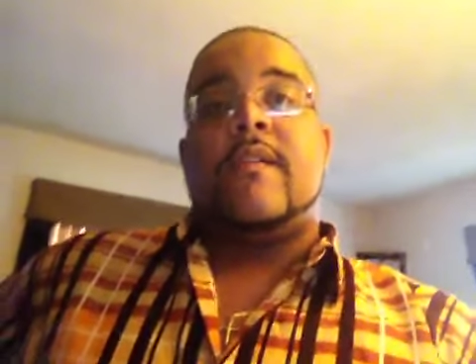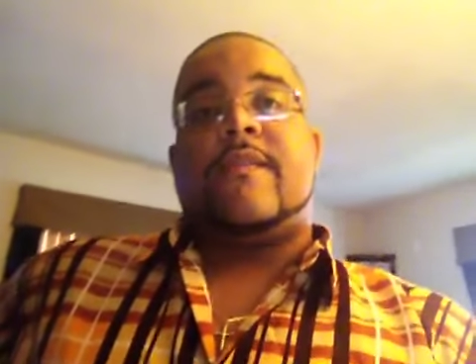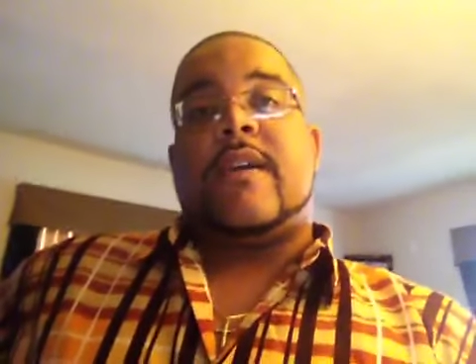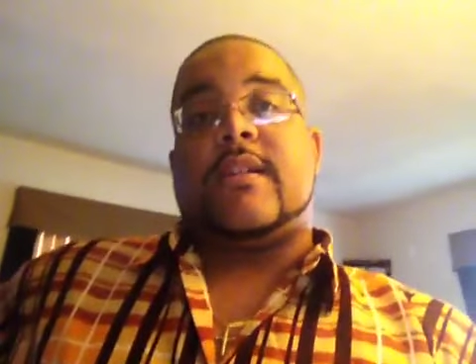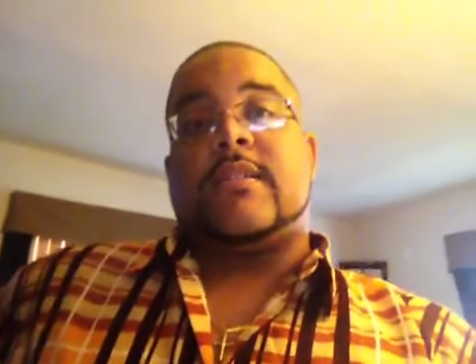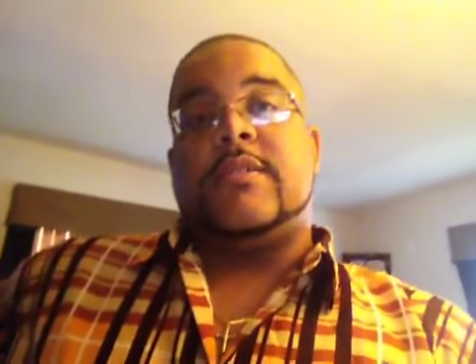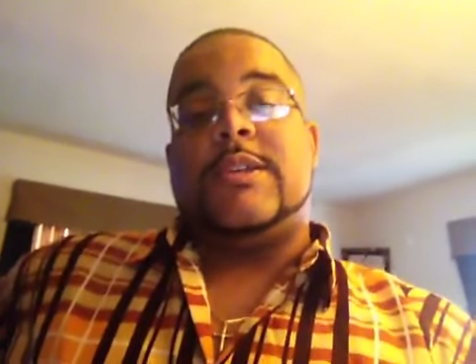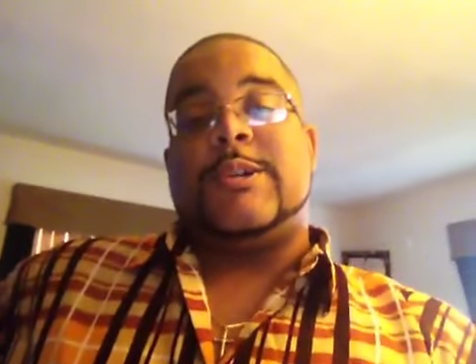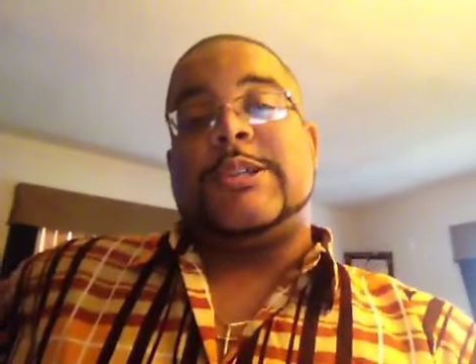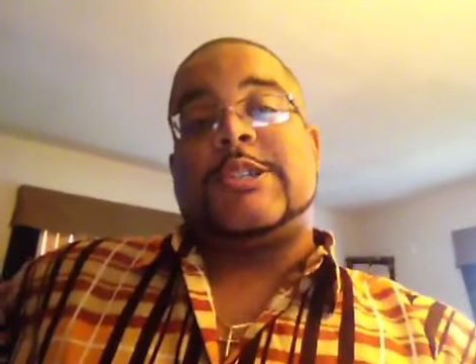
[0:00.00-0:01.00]
Follow
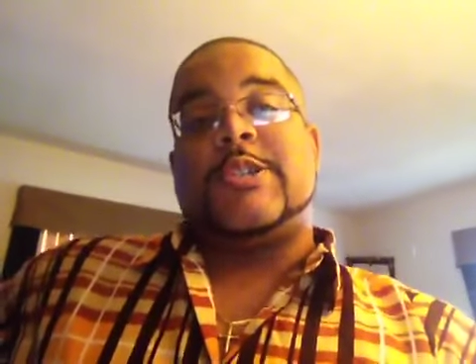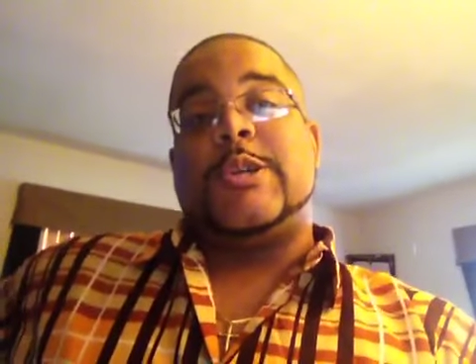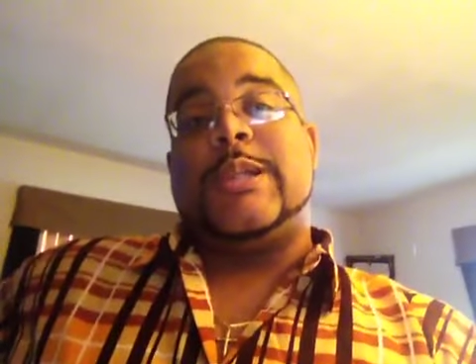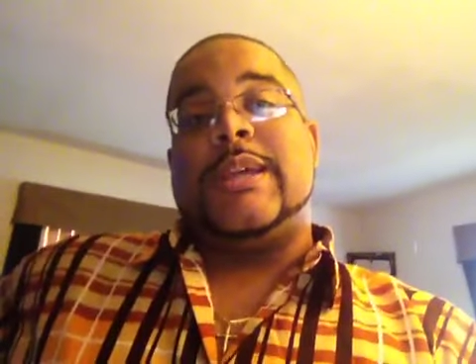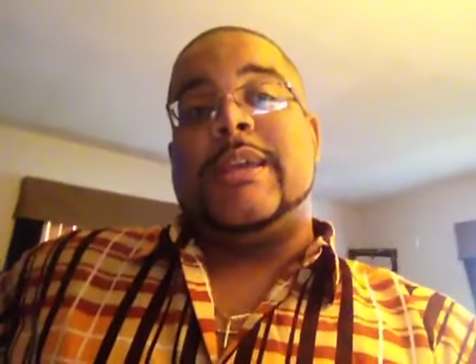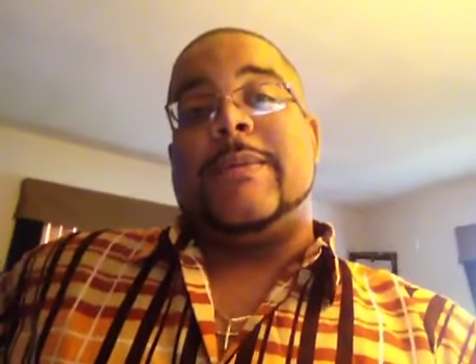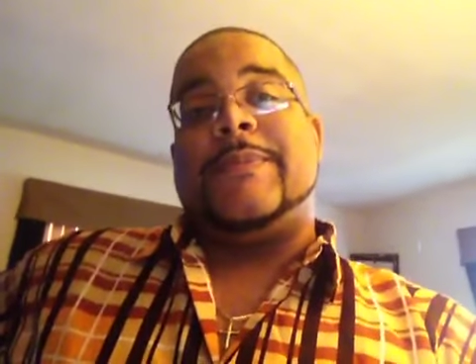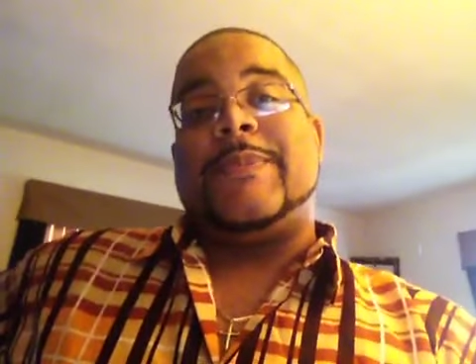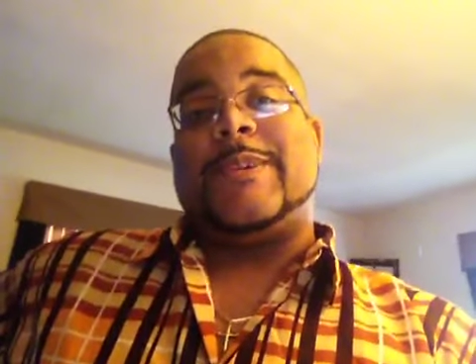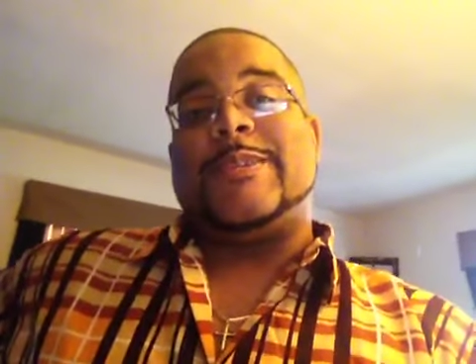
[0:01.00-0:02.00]
yours truly
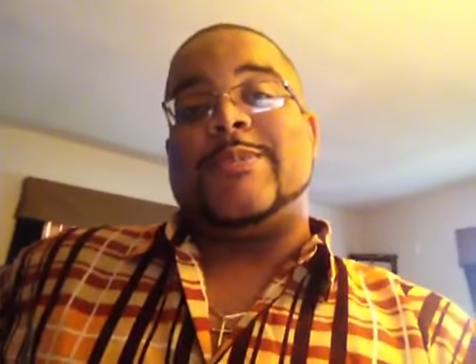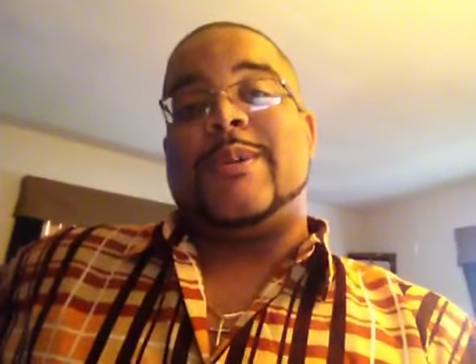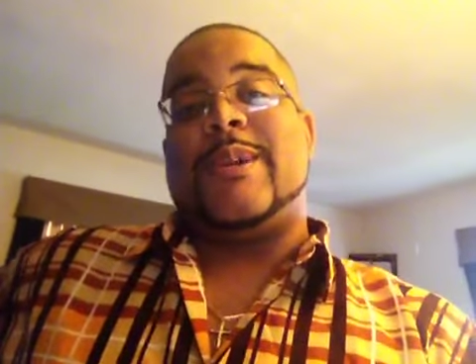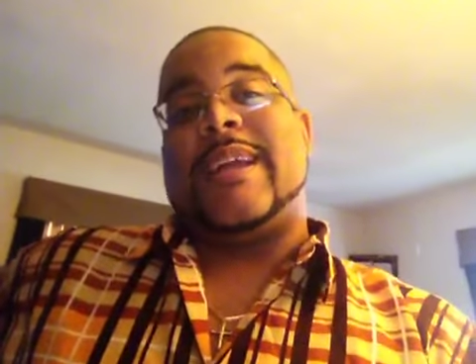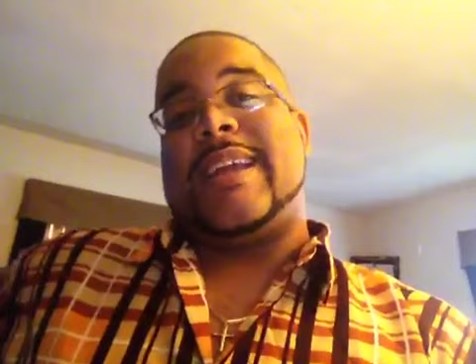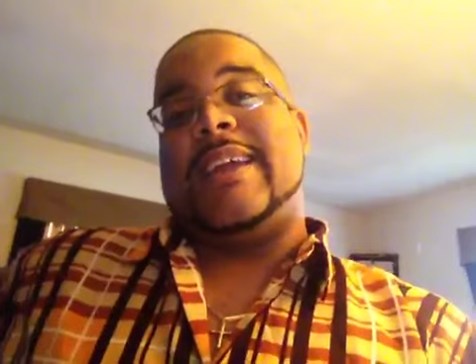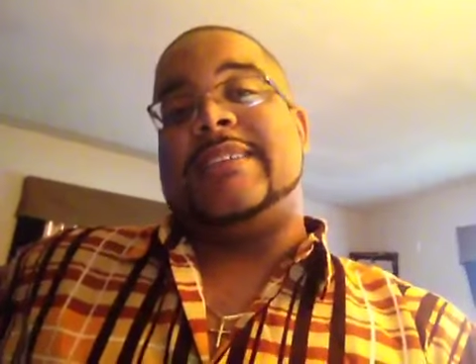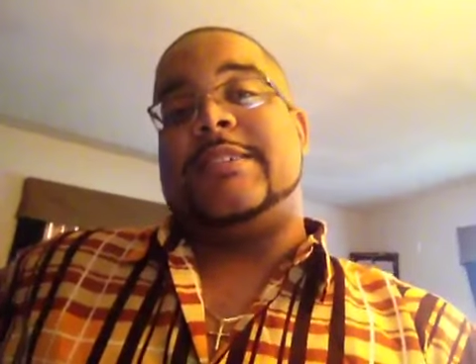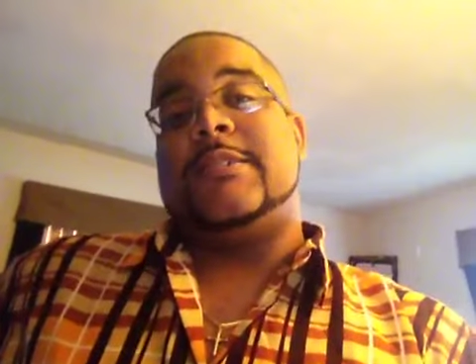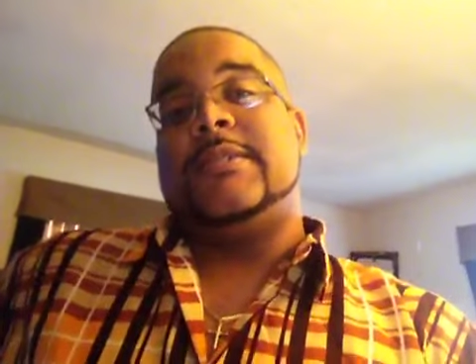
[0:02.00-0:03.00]
on Twitter at
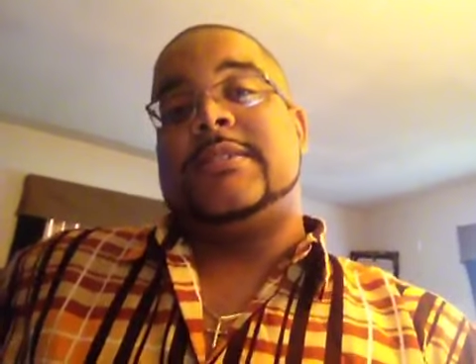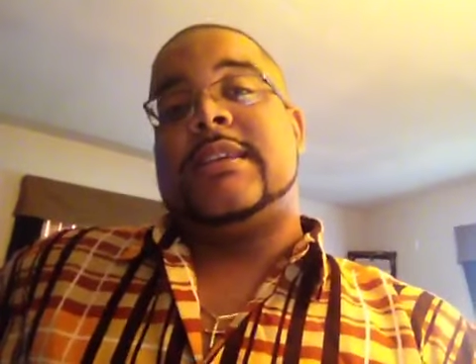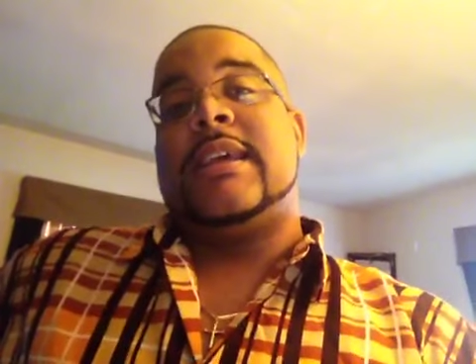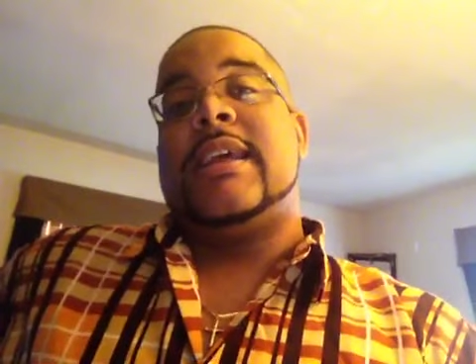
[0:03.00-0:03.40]
KTookes.